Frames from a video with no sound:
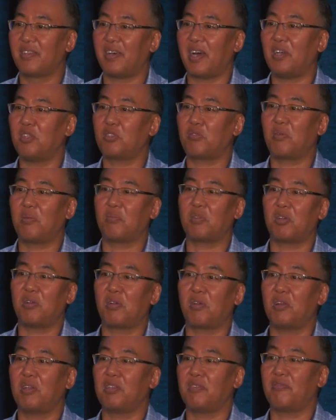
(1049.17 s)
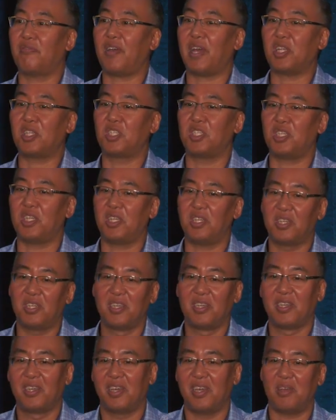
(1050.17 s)
ice cream turning on his fat gene,
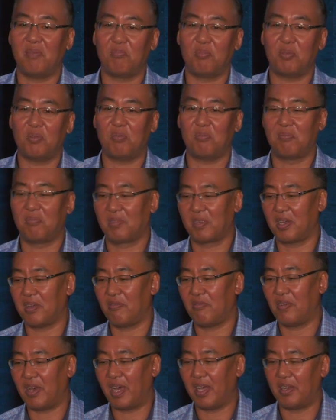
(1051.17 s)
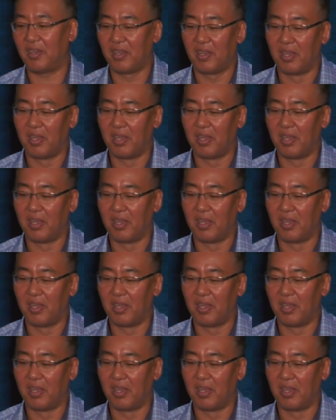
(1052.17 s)
and boom, you got fat.